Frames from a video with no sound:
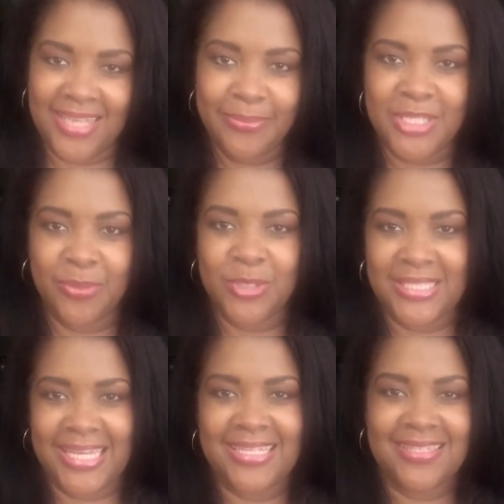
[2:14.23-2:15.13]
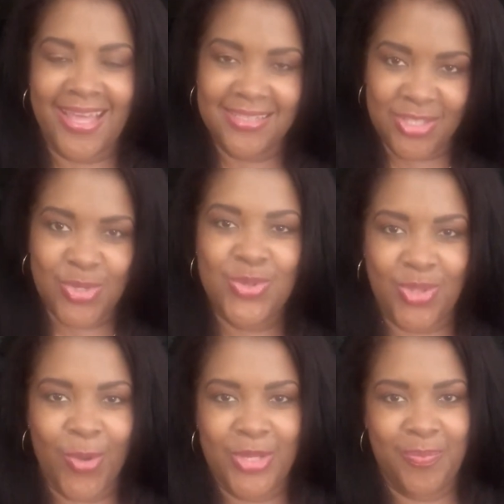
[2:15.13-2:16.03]
September 6th at
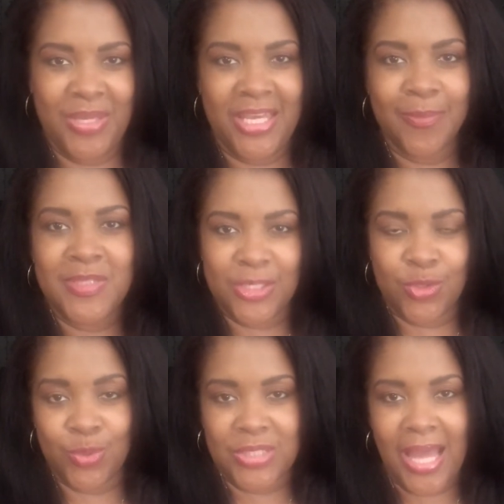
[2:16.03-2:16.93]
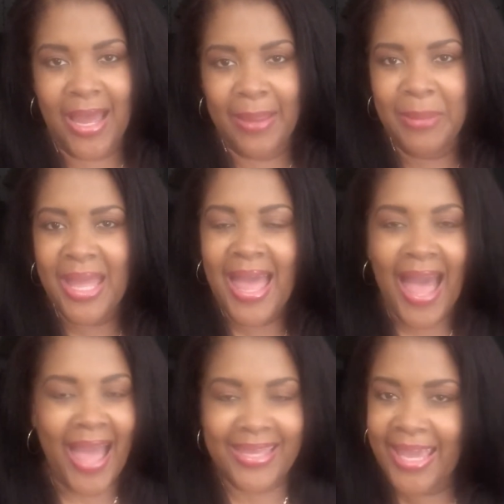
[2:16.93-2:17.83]
2:30 p.m. Central Time.
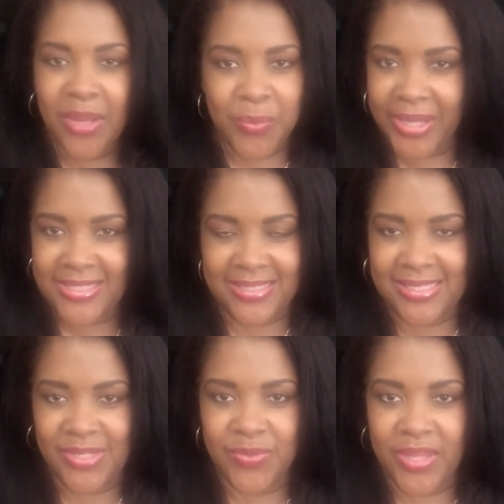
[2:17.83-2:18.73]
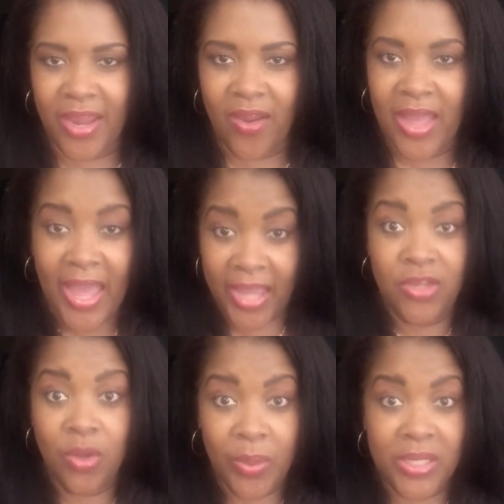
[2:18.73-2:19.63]
I can't wait to see you there. And
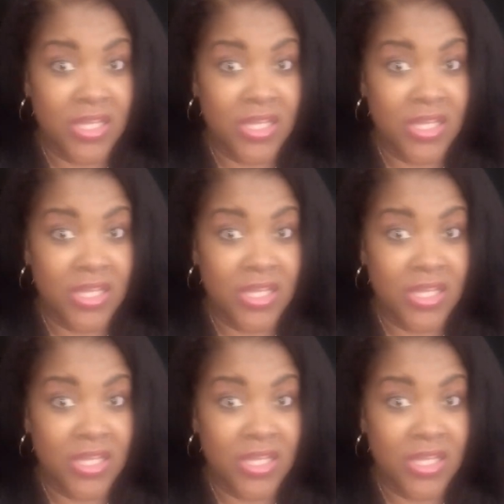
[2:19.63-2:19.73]
you know what?